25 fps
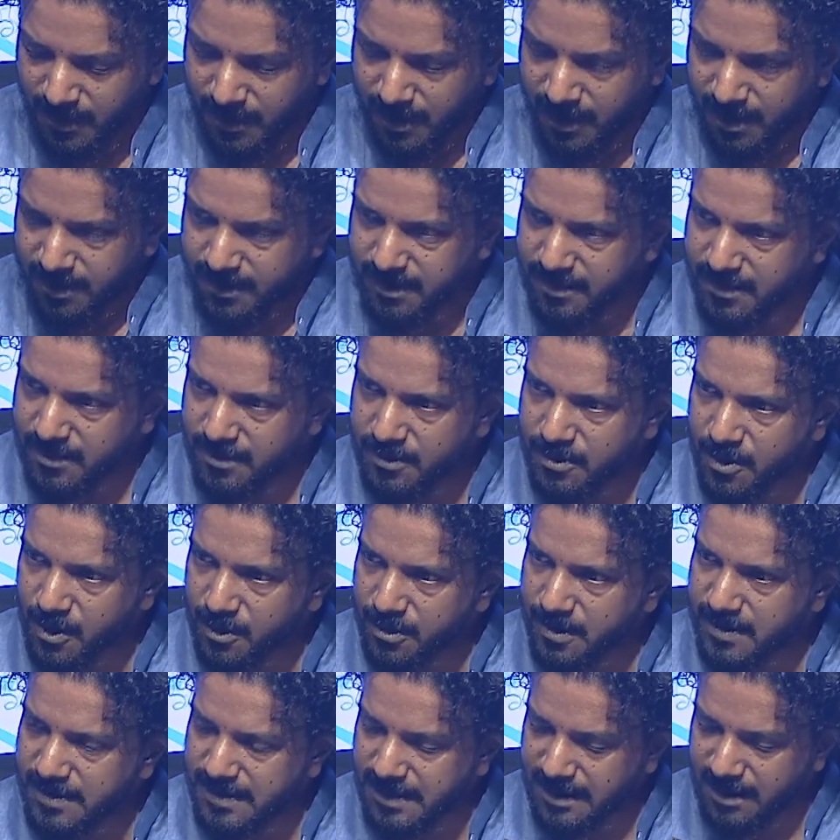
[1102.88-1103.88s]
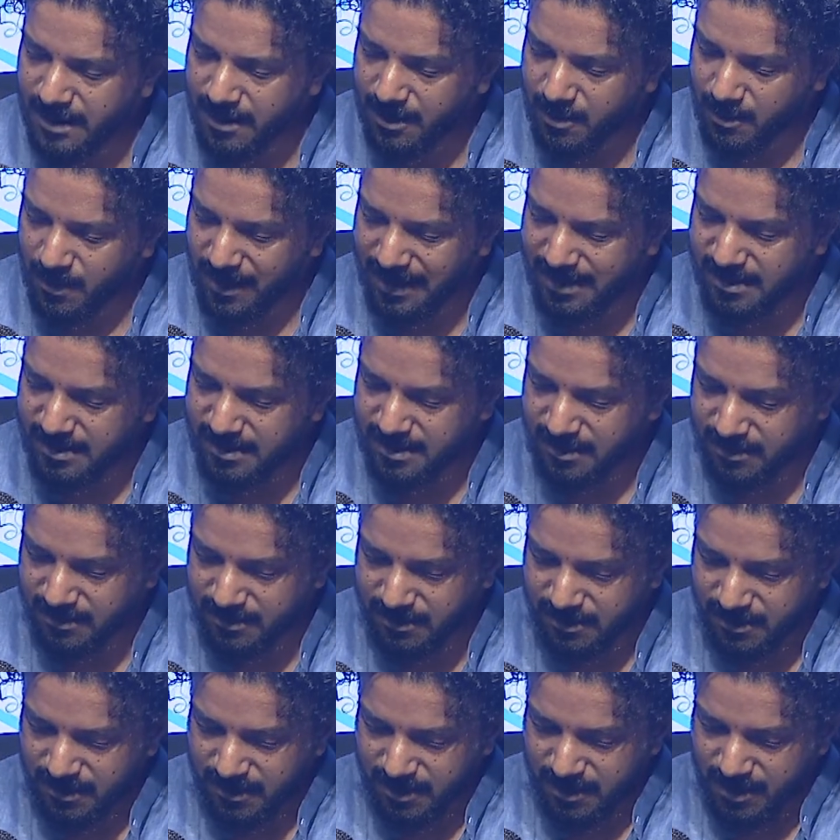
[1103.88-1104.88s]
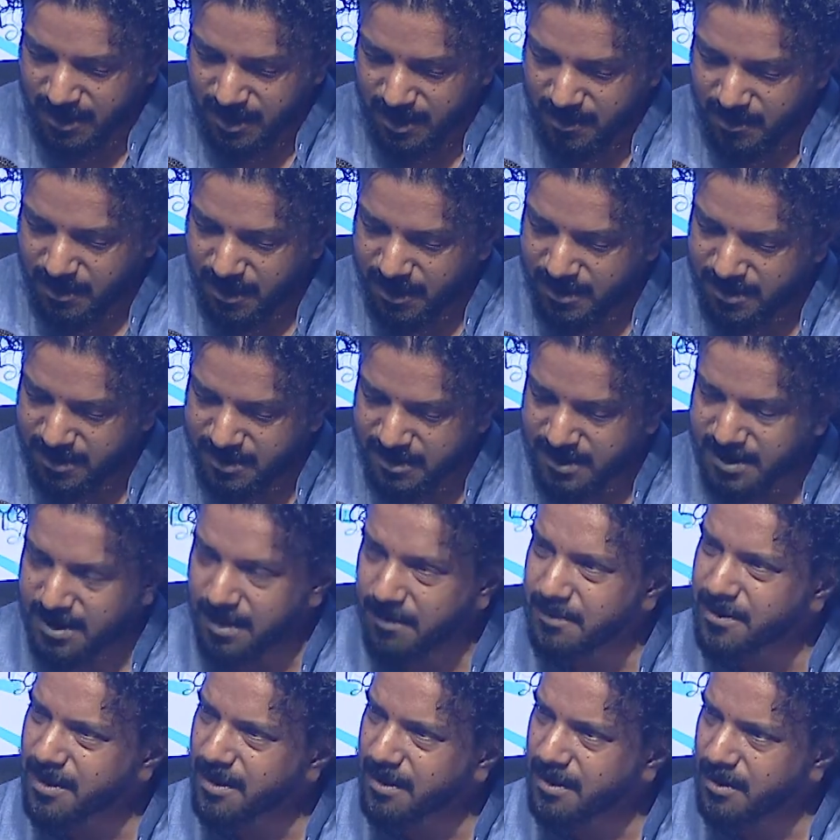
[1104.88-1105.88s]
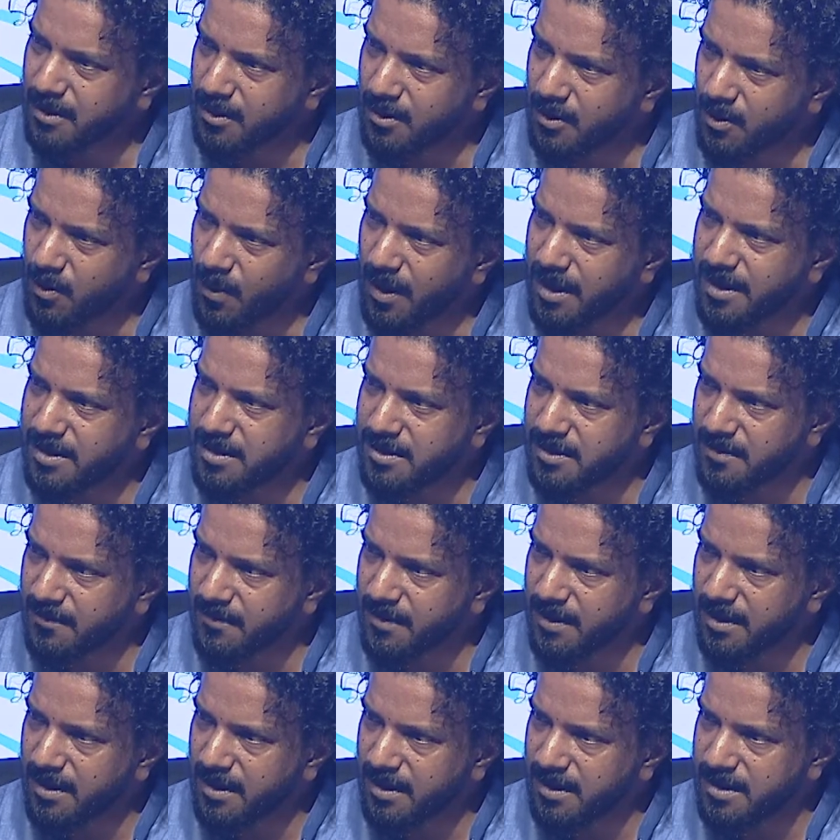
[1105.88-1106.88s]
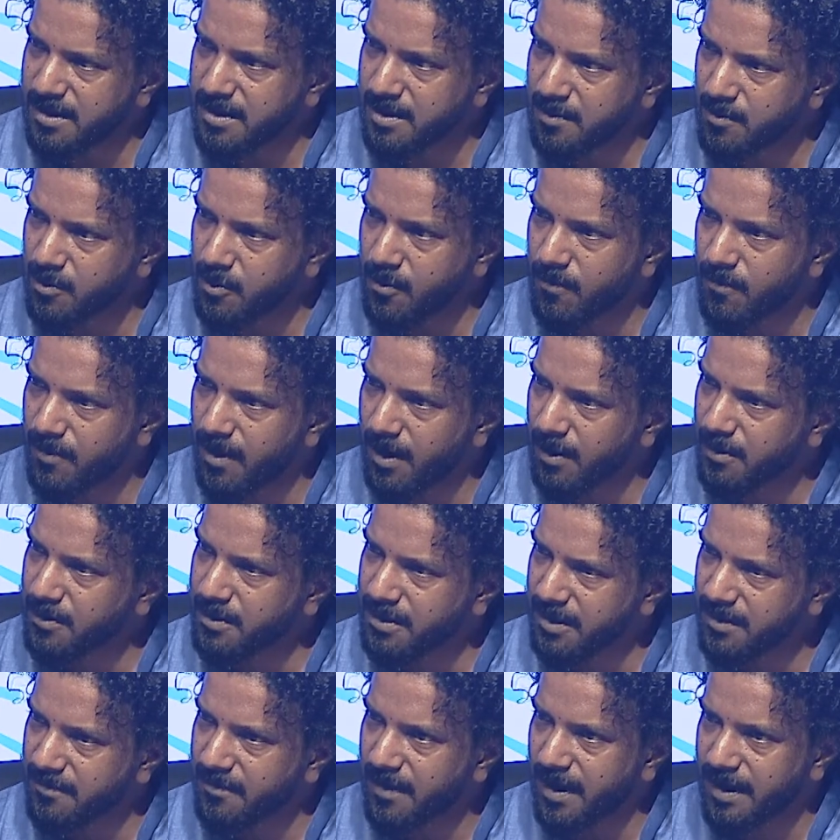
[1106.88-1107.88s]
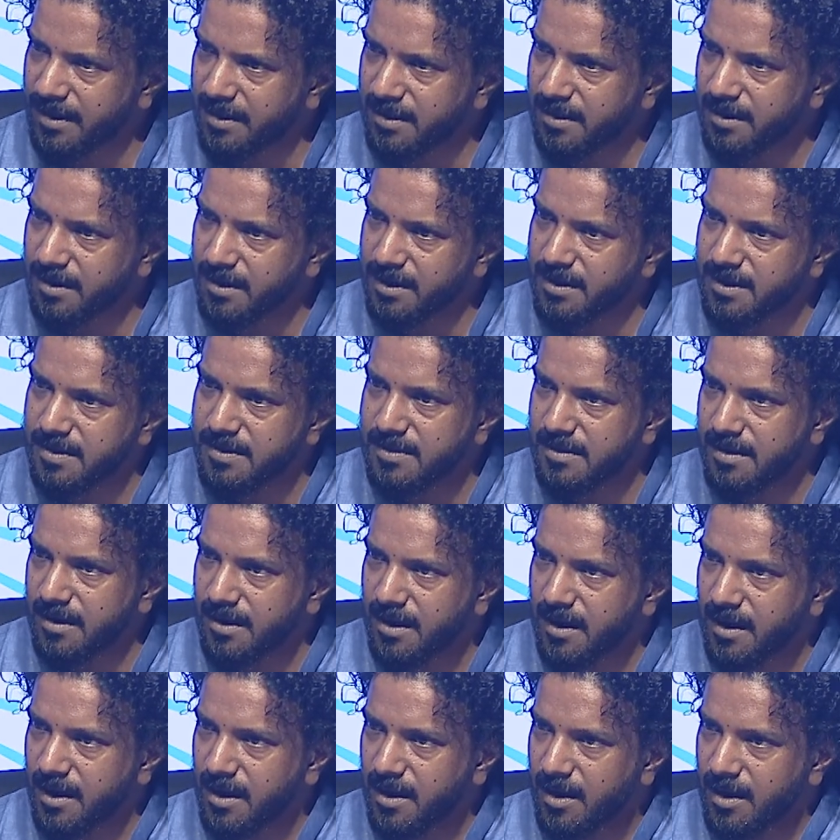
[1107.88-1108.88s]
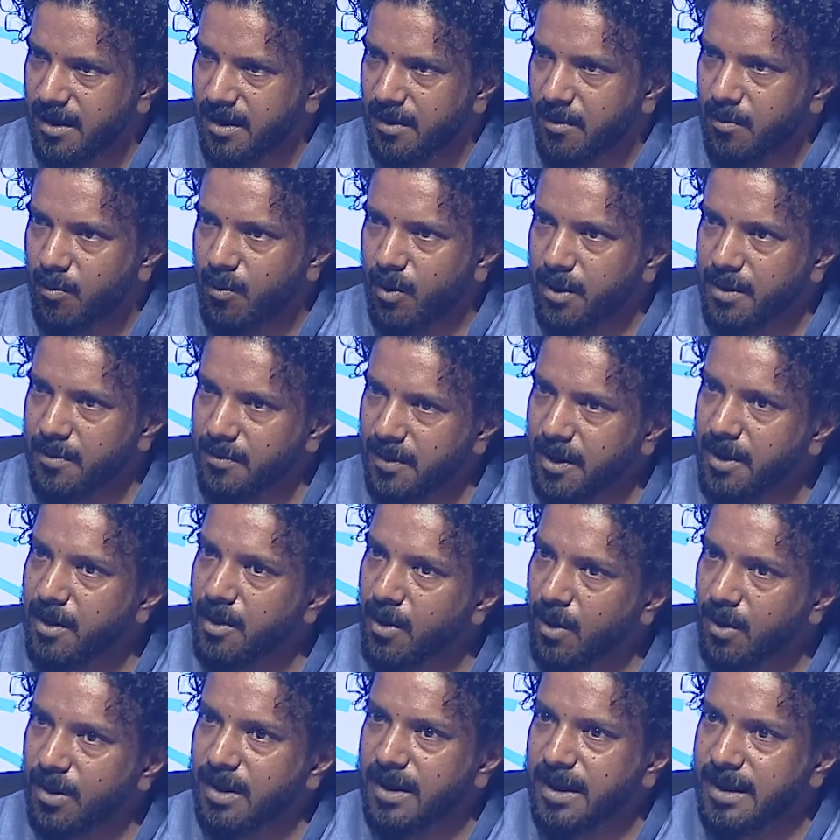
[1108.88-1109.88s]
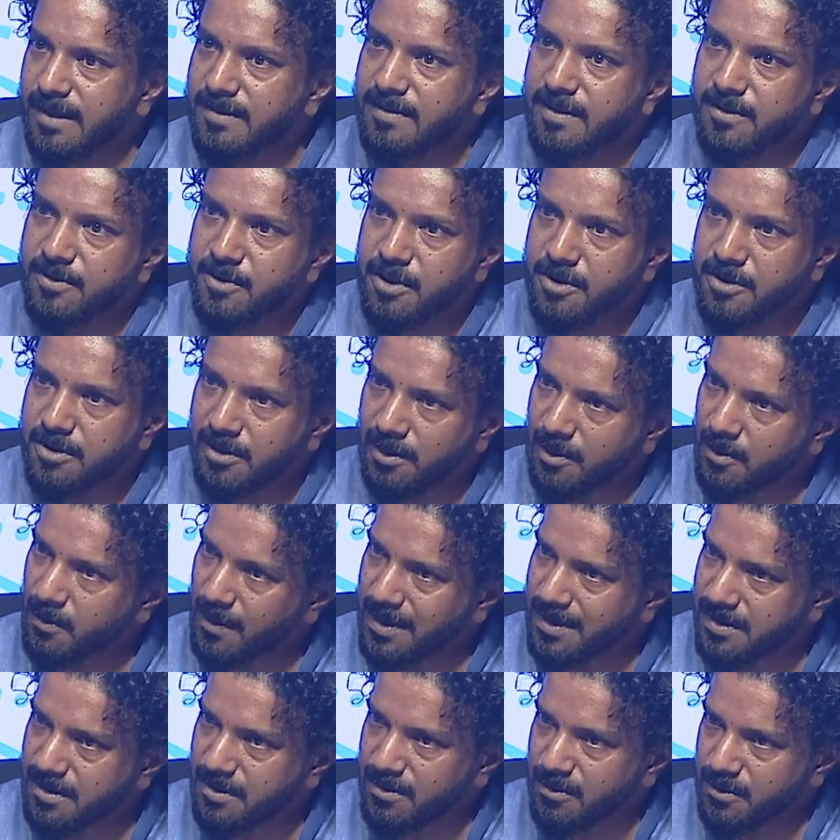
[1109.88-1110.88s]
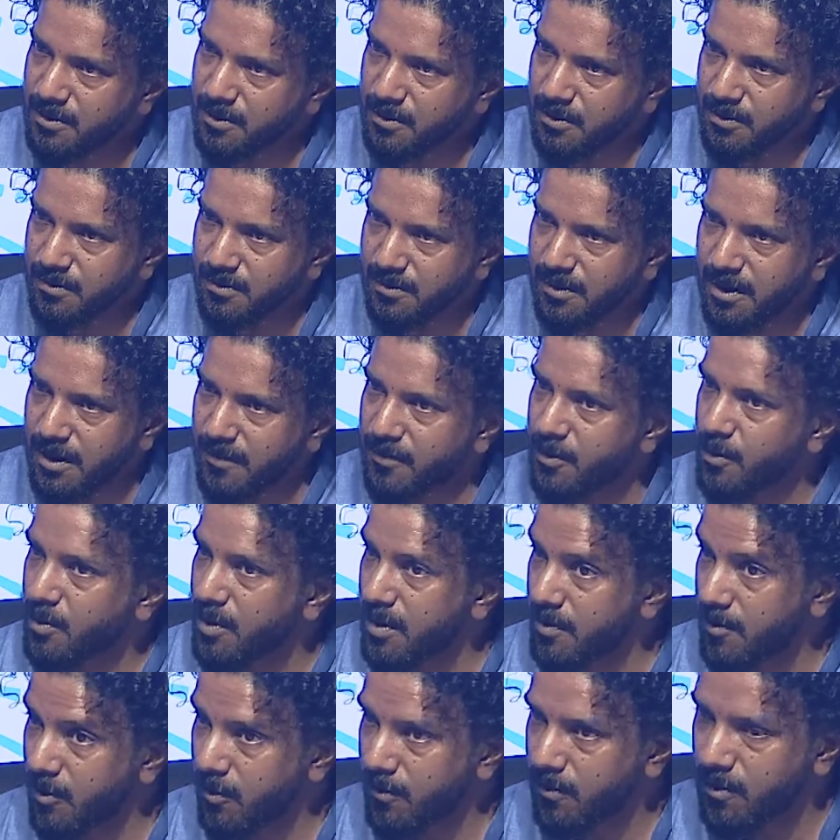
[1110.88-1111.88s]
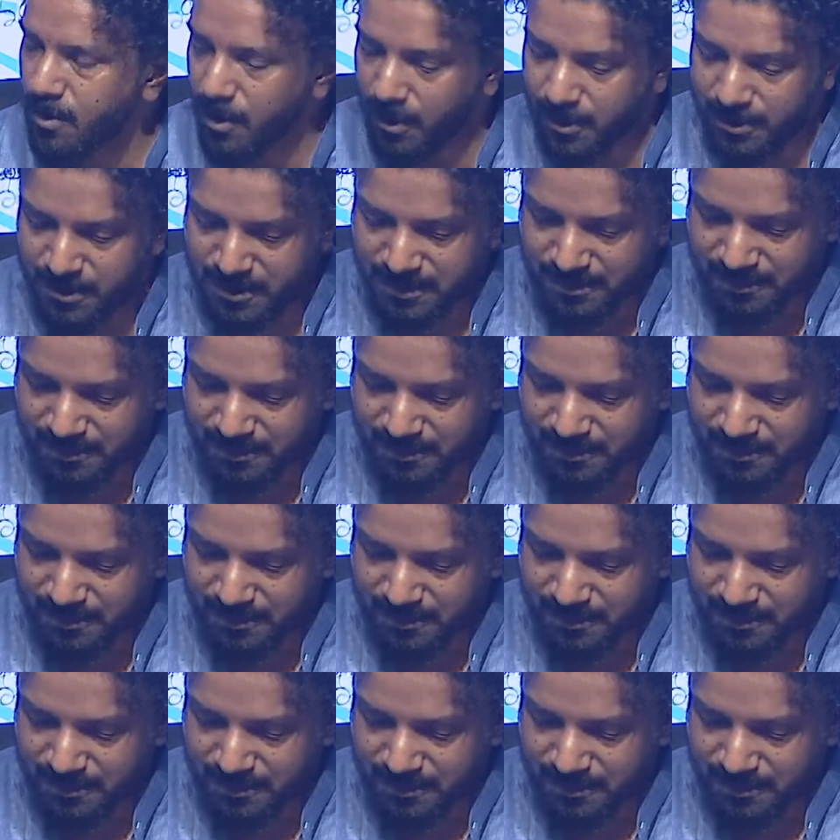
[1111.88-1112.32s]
This is not a silly question, but something quite difficult and profound. In fact, it is what we call an existential question too, if you remove God.